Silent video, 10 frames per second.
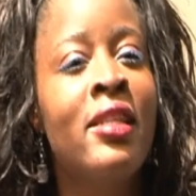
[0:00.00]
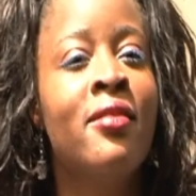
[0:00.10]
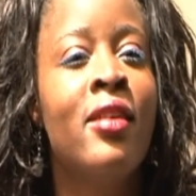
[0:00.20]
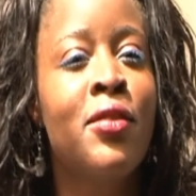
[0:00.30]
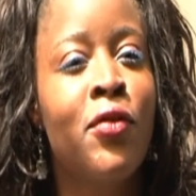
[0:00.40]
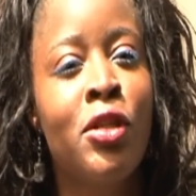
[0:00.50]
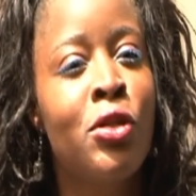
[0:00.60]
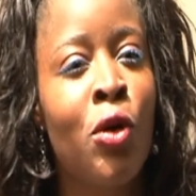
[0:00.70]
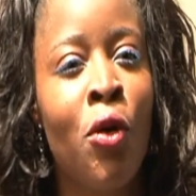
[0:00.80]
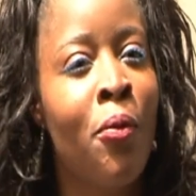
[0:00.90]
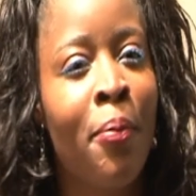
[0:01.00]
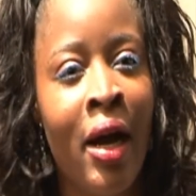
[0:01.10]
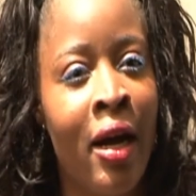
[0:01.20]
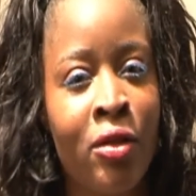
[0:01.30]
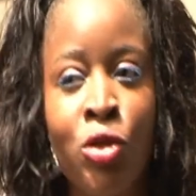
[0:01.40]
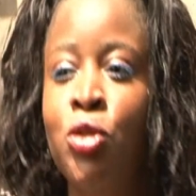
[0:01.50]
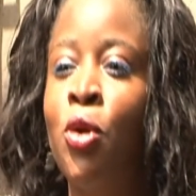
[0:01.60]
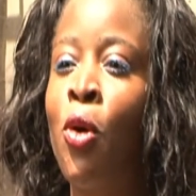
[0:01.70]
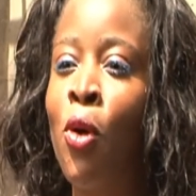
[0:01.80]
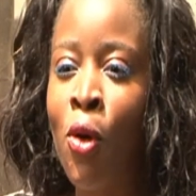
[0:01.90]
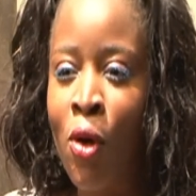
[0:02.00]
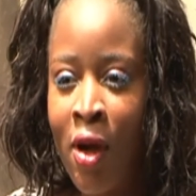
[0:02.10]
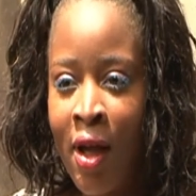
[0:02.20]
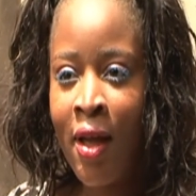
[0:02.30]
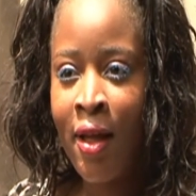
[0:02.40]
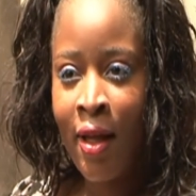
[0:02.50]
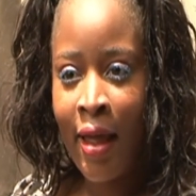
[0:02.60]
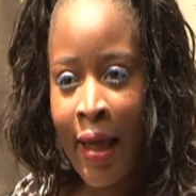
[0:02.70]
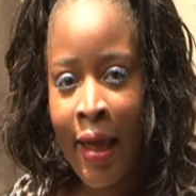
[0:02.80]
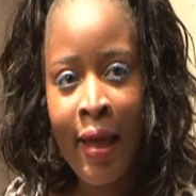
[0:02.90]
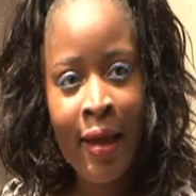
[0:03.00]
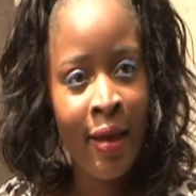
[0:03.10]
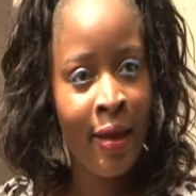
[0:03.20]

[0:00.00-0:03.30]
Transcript: person rest for this compound, sure. Eh?